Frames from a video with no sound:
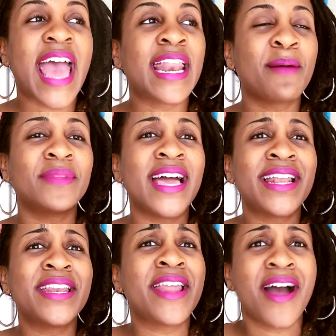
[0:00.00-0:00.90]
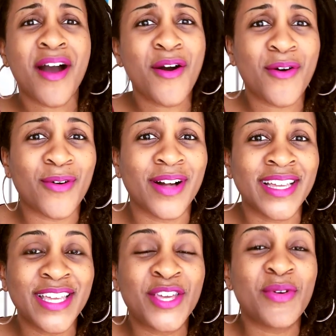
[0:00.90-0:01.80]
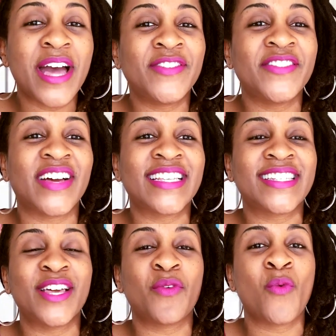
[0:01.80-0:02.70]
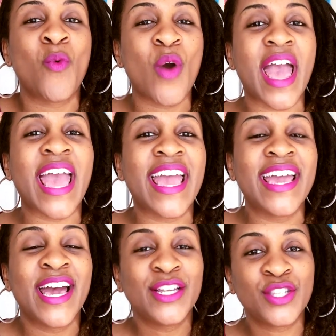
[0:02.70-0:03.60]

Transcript: And I'm like, no, you have invested way